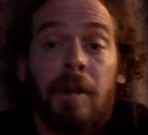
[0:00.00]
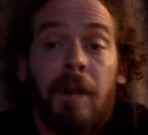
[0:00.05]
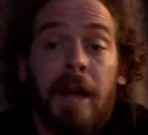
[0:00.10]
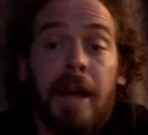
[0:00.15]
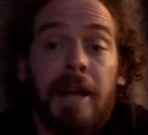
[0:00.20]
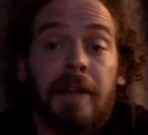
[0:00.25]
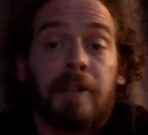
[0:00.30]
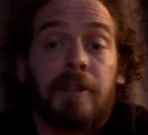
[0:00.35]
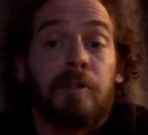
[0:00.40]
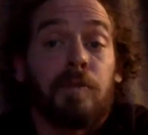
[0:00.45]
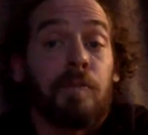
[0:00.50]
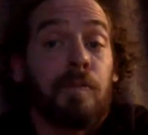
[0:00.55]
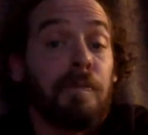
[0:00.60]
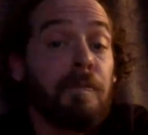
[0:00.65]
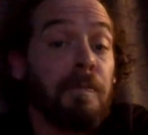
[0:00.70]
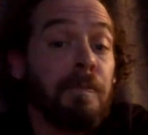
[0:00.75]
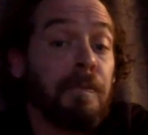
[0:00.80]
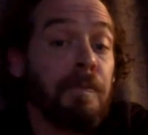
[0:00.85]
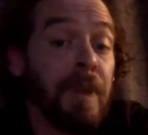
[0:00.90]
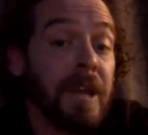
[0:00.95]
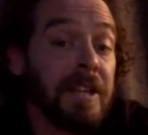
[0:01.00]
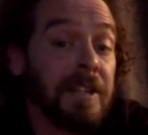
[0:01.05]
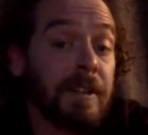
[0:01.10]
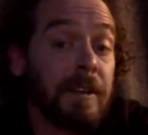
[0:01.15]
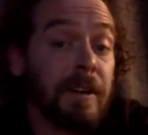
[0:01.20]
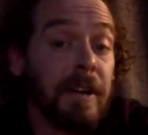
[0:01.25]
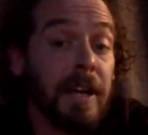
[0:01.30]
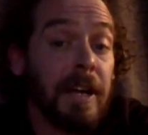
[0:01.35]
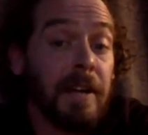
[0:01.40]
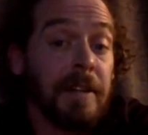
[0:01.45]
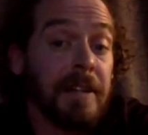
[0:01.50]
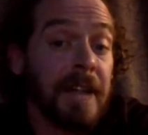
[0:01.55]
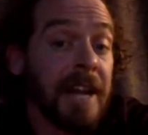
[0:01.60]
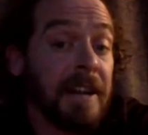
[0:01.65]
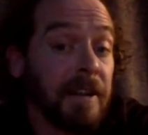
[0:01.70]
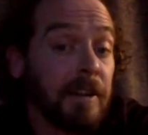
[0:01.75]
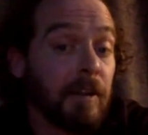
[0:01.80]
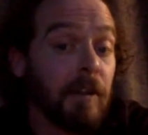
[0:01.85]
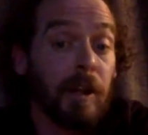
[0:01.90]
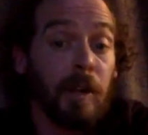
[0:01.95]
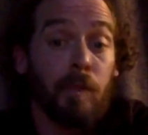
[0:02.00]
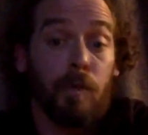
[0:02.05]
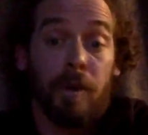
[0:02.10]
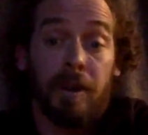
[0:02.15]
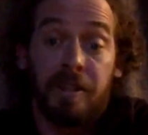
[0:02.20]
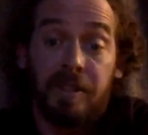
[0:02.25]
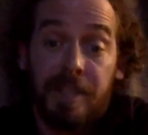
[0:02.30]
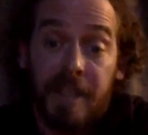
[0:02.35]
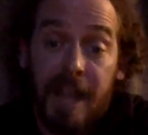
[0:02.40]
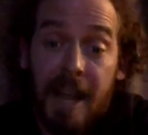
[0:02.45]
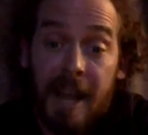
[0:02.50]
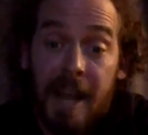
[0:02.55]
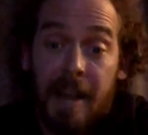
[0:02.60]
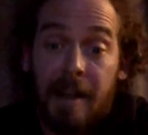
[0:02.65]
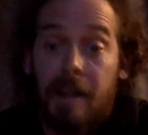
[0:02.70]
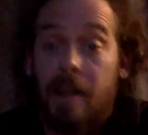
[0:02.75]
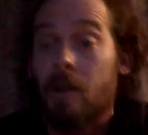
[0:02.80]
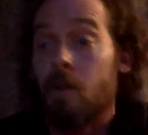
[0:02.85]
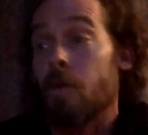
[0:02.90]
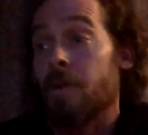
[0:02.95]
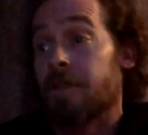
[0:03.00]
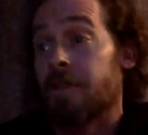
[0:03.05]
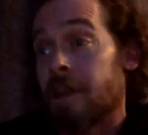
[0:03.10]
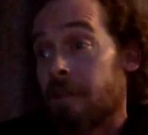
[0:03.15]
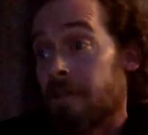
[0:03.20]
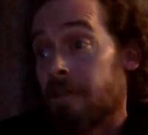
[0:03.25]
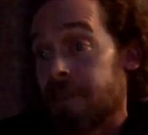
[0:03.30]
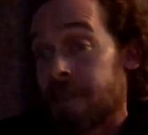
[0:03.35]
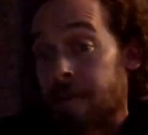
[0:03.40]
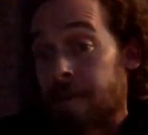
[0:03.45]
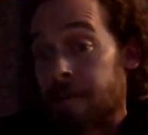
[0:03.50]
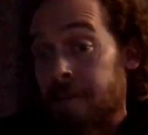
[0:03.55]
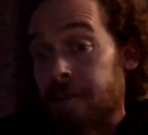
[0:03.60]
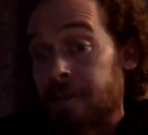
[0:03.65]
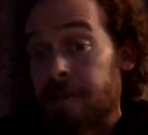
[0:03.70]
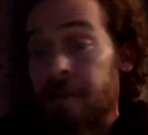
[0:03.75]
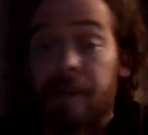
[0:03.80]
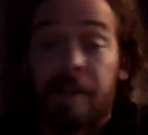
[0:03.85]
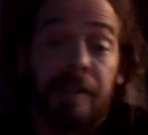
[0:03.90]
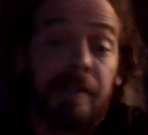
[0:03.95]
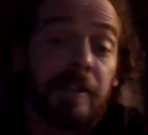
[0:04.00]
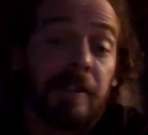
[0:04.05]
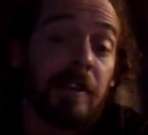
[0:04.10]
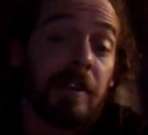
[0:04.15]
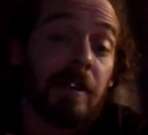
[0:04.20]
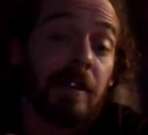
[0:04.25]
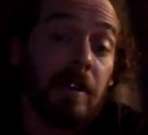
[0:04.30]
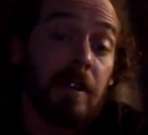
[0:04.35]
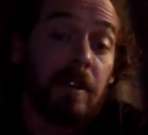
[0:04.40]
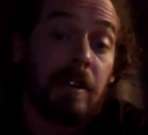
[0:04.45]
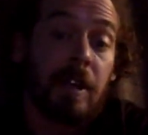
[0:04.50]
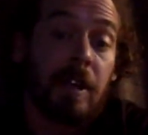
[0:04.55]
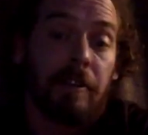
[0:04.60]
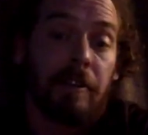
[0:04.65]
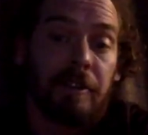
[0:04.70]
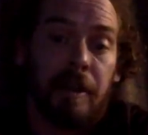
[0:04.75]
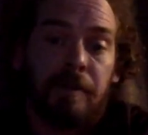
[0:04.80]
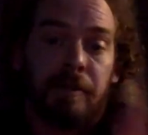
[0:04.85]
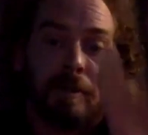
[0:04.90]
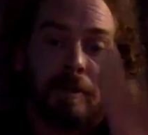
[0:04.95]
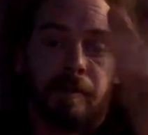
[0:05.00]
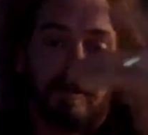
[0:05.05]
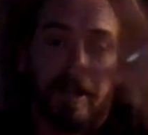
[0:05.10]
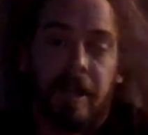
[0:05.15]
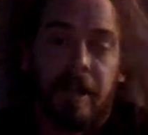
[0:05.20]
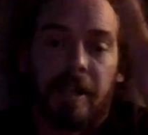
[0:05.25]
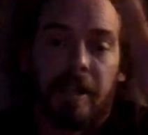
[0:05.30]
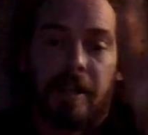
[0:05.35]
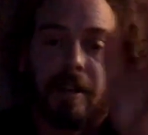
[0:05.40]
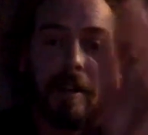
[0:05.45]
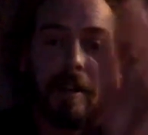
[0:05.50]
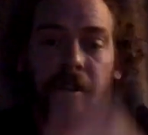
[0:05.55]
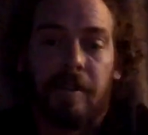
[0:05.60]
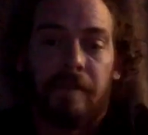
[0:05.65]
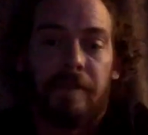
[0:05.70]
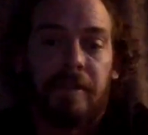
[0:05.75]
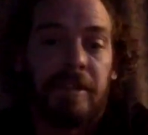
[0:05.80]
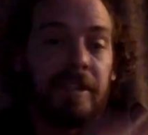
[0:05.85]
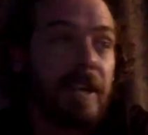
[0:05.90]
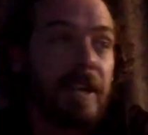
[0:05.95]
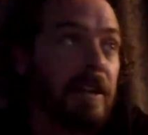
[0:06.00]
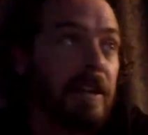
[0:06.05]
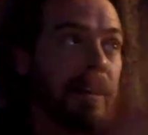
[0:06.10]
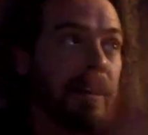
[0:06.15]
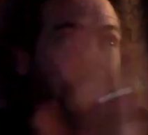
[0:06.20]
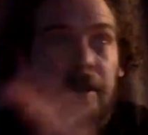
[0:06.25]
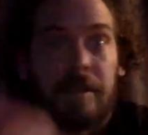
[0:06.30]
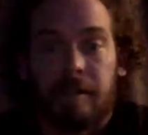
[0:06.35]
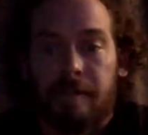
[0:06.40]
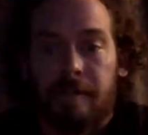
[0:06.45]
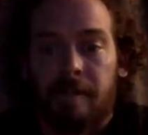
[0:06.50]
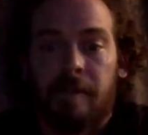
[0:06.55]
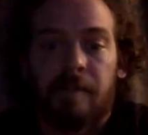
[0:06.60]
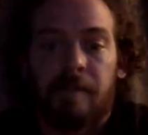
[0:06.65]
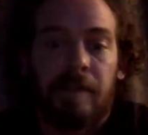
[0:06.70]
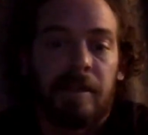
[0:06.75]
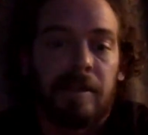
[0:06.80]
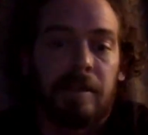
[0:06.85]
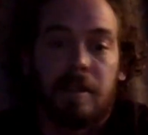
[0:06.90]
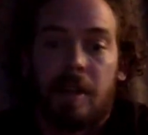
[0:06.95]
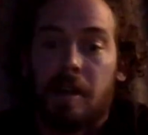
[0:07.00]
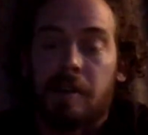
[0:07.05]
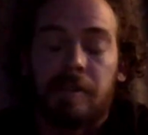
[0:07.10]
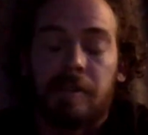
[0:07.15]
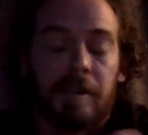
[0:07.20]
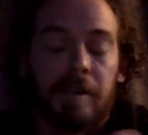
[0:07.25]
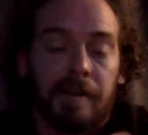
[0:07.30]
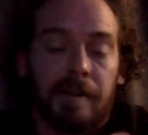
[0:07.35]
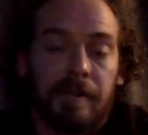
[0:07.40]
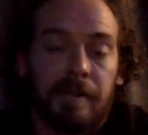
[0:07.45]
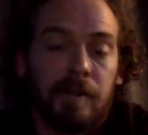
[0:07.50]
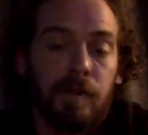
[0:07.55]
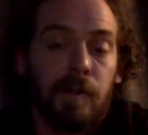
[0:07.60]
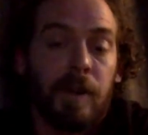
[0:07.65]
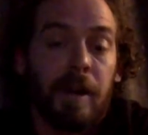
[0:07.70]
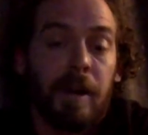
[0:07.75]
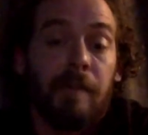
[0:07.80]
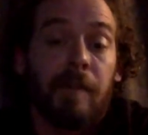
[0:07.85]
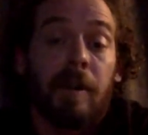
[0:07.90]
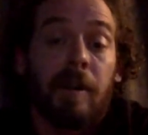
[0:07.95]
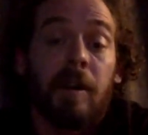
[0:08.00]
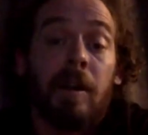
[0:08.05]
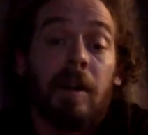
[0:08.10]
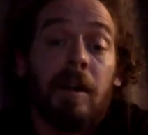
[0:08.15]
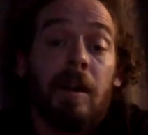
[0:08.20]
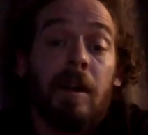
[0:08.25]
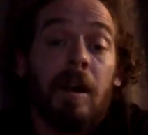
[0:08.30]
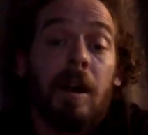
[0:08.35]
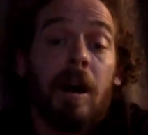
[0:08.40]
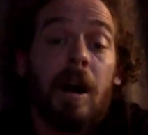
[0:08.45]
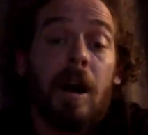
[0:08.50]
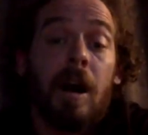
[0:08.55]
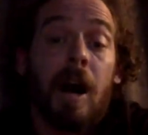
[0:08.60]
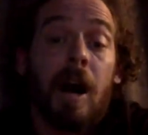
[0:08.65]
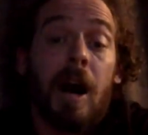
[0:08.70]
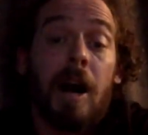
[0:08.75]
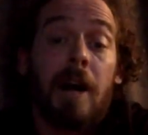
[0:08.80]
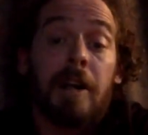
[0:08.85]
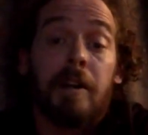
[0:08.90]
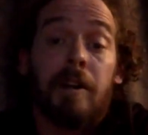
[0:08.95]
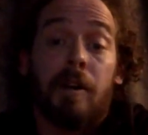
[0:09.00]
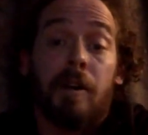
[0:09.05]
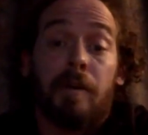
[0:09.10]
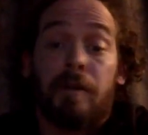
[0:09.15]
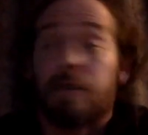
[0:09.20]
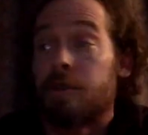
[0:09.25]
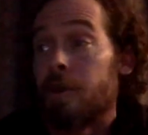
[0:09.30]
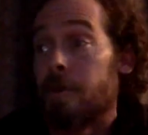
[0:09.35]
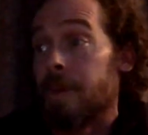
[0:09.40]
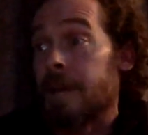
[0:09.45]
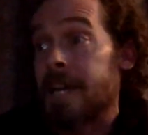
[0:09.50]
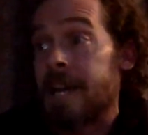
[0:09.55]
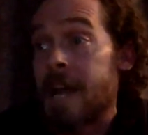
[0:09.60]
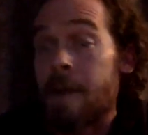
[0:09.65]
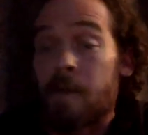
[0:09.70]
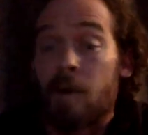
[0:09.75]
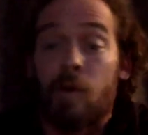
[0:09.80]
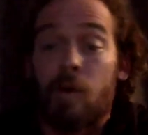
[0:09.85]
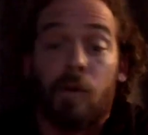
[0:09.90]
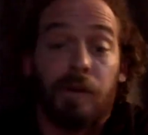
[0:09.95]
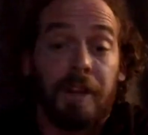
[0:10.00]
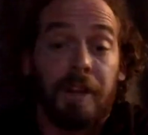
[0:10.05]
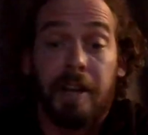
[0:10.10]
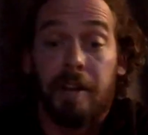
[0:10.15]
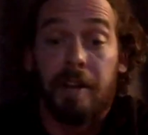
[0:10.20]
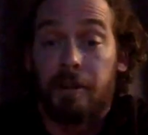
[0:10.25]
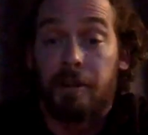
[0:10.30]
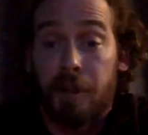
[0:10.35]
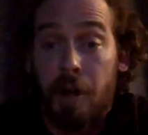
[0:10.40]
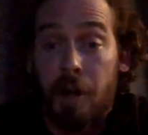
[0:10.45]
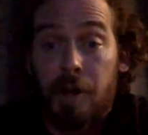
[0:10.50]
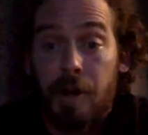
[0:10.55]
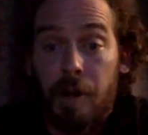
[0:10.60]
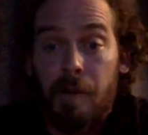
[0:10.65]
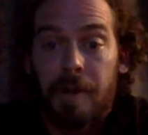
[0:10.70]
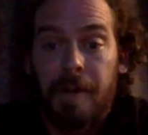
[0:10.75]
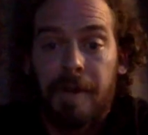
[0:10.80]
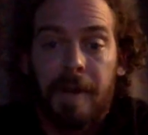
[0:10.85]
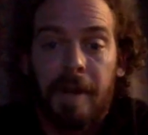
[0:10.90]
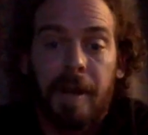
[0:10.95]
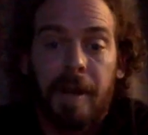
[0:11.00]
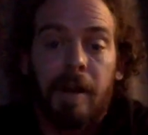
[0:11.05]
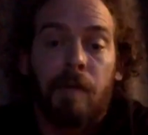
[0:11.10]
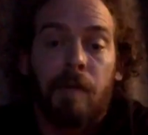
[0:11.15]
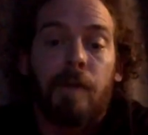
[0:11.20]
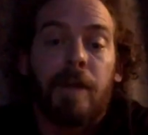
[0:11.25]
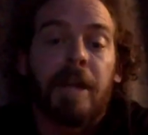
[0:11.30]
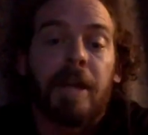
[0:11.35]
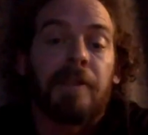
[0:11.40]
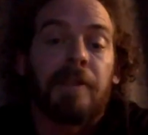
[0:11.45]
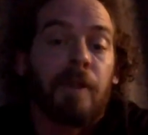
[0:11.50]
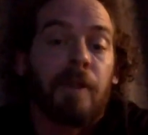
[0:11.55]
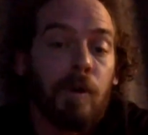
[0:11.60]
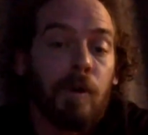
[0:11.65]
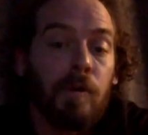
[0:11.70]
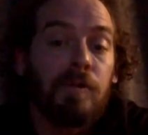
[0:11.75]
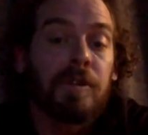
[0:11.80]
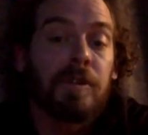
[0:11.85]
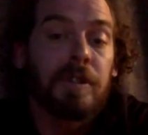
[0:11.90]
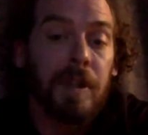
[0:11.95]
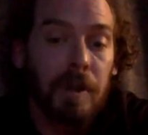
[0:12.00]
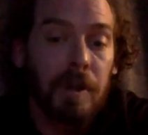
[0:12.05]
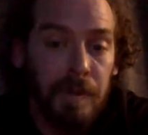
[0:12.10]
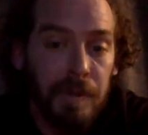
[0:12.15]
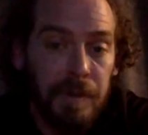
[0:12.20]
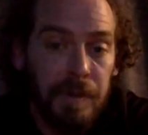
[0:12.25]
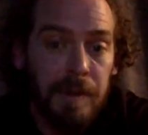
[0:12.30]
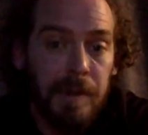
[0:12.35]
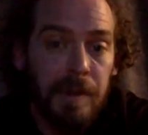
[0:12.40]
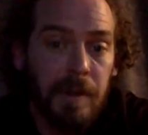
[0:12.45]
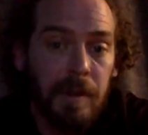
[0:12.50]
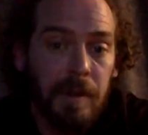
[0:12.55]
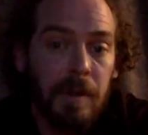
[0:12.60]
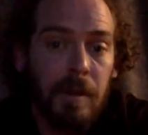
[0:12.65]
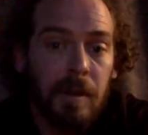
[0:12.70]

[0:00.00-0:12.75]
like just basically technical, like where to stand, what the color temperature is. Color temperature being, if it's daylight, if it's tungsten, if it's whatever. There's going to be a camera hold here. Don't go in there. We get those notes,